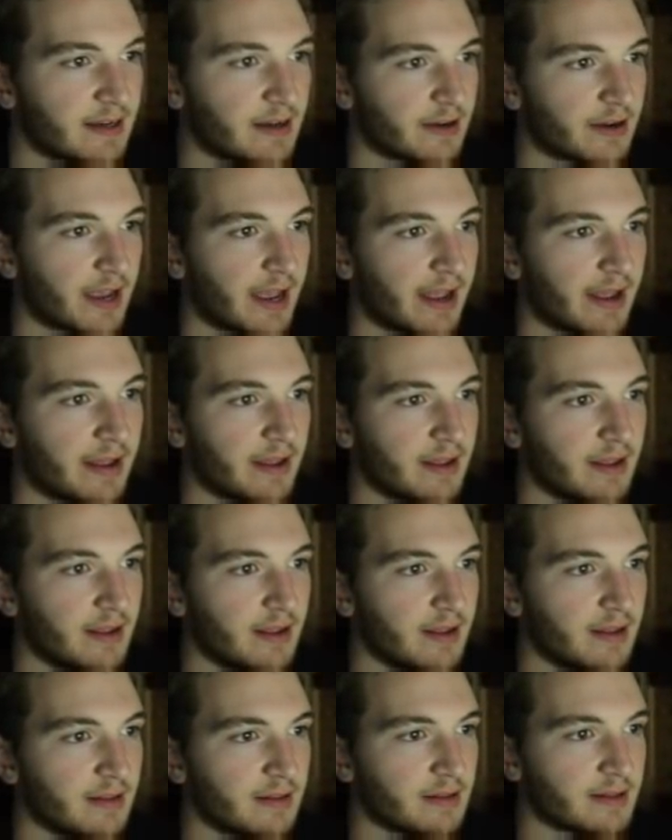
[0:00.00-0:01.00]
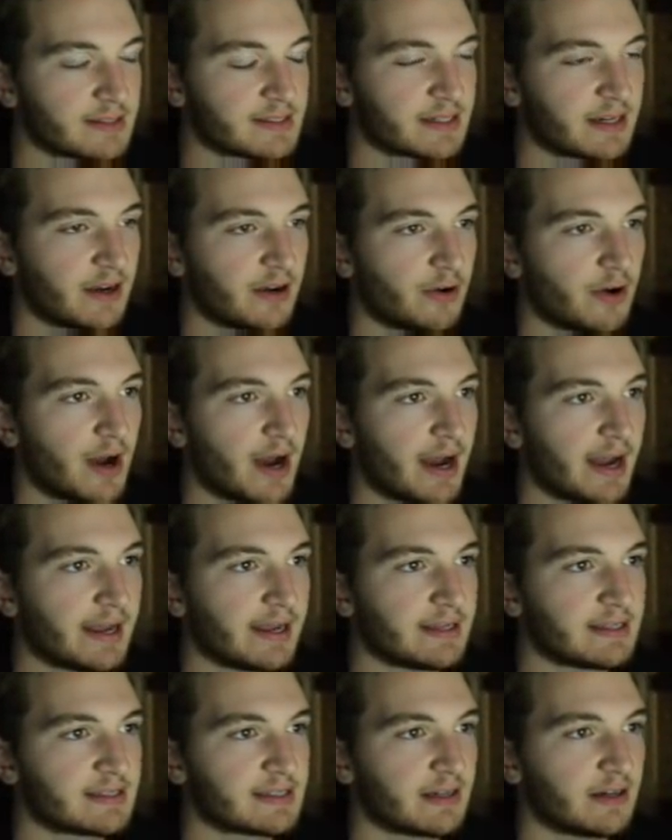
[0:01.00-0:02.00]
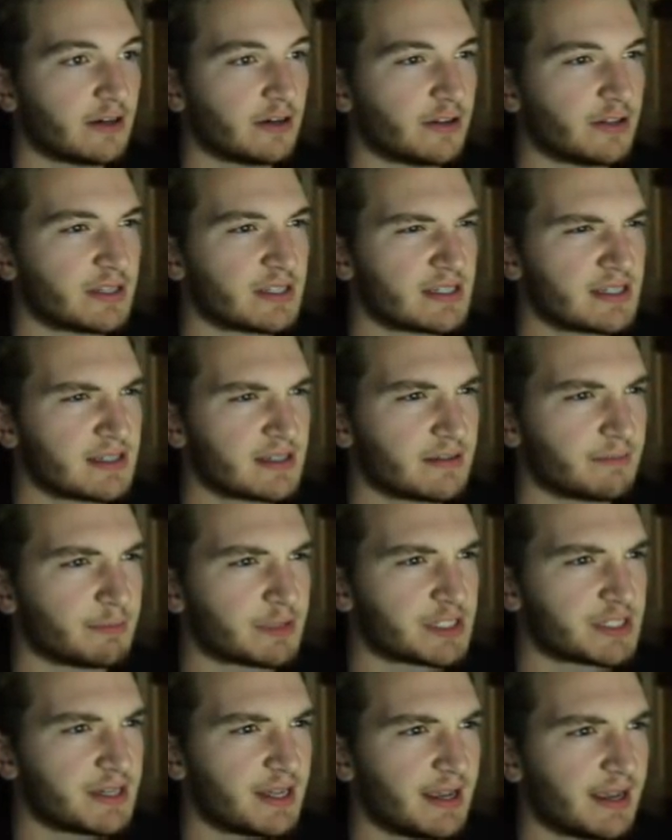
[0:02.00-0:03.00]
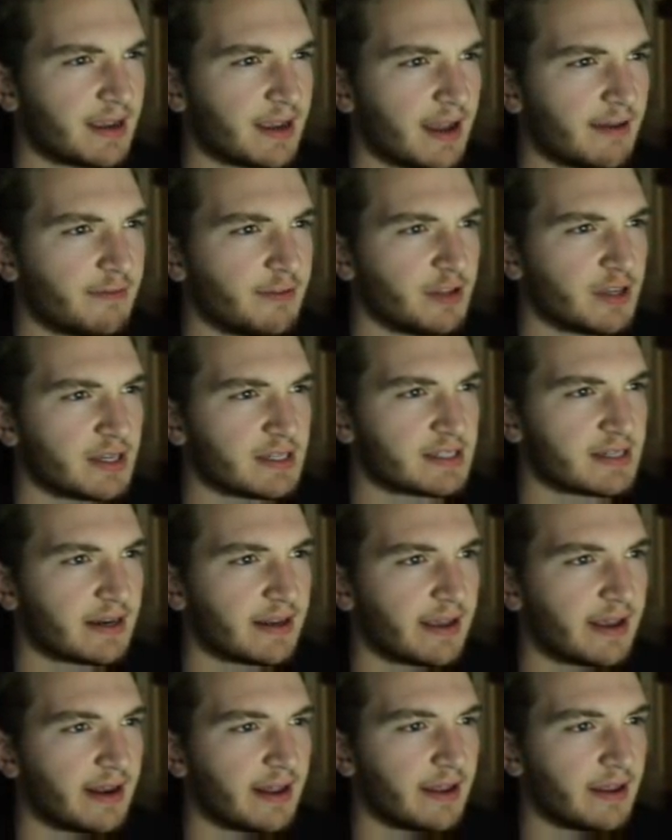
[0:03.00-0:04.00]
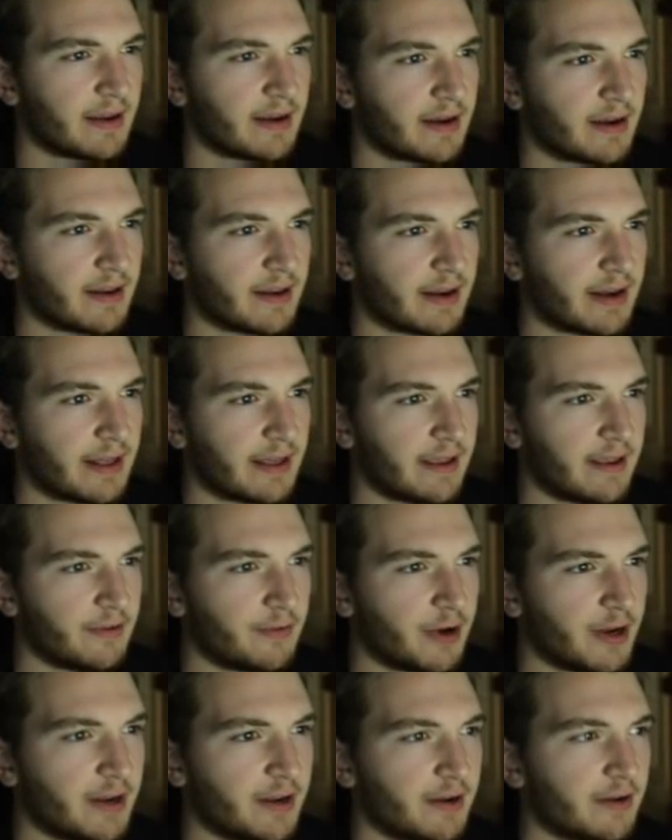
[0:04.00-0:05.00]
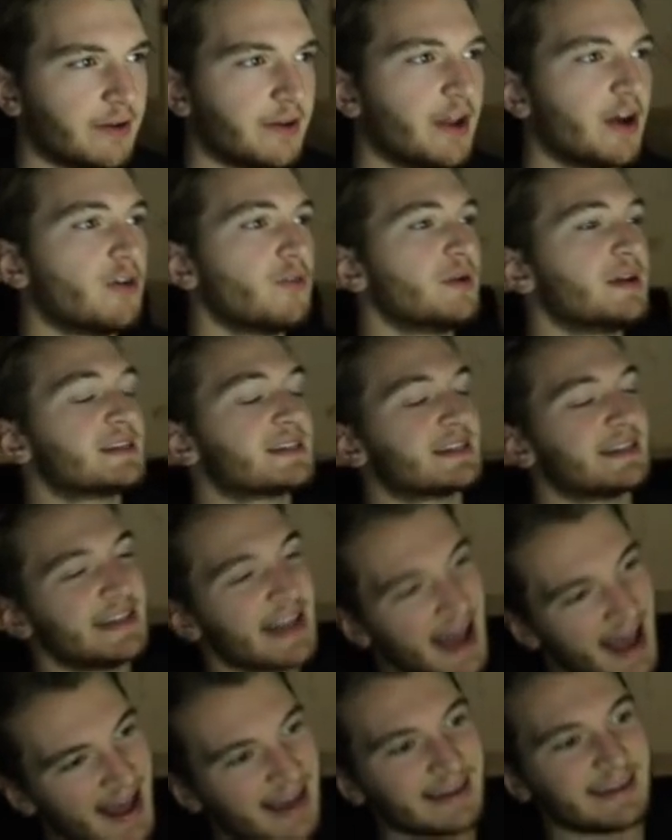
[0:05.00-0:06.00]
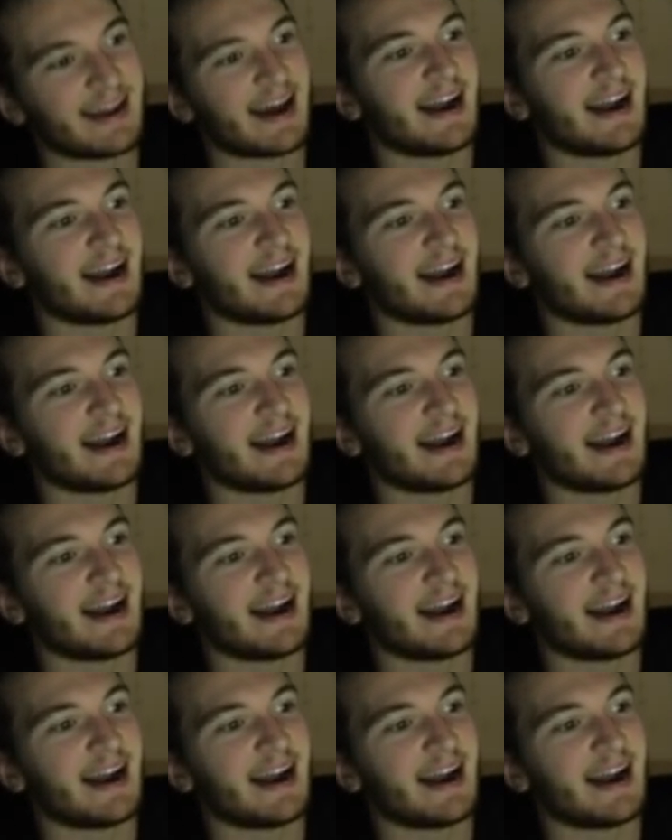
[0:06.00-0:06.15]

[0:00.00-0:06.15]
Okay, let's go high and... Oh, this is a mistake. I feel like he's gonna get, hit, gonna get a hit right here. No, he's not!